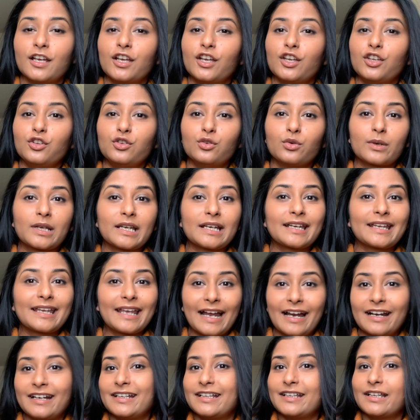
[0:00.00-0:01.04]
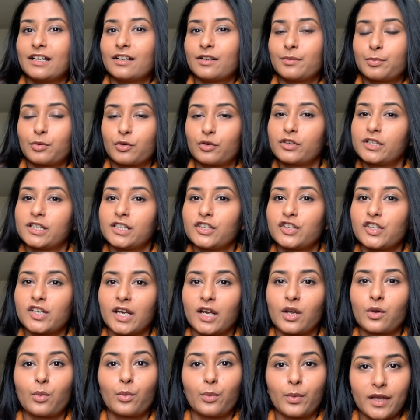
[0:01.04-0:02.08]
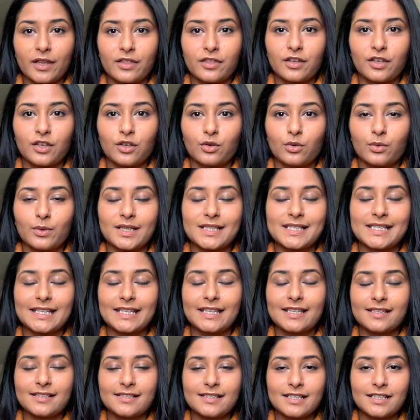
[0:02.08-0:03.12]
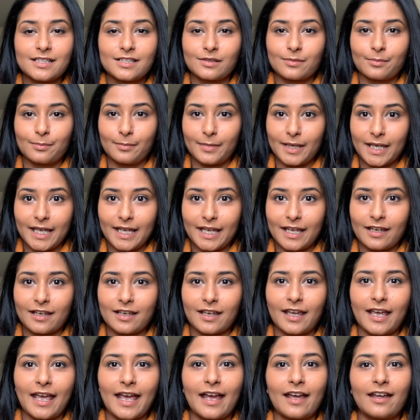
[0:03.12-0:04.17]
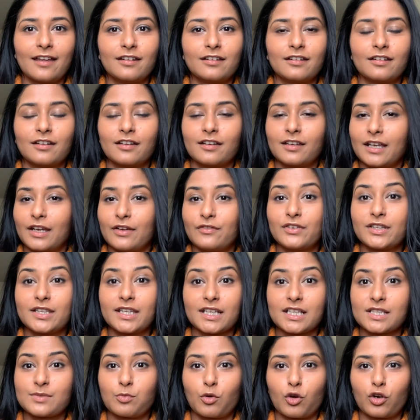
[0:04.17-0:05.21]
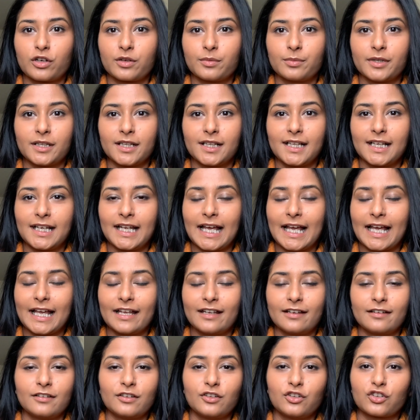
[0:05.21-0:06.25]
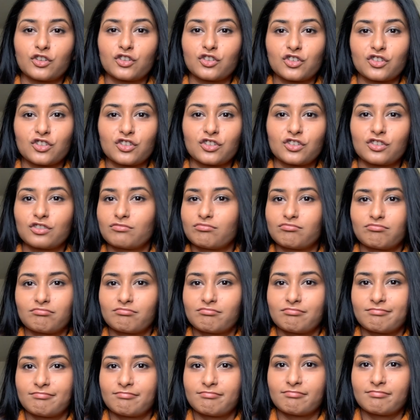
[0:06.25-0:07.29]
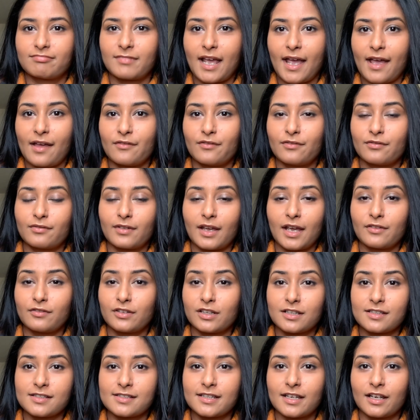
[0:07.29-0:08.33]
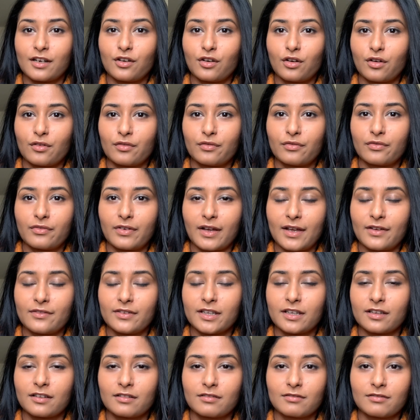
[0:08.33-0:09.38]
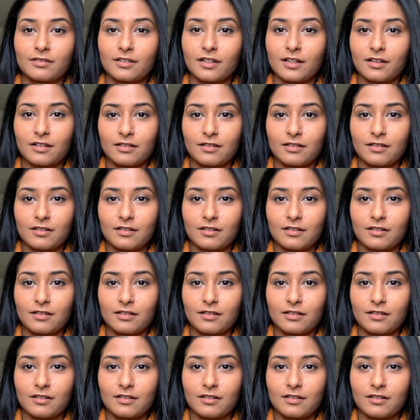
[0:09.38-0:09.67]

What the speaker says: you can carry a protein shake with you. It's easy to make and everything is portable, and you can just have it instead of having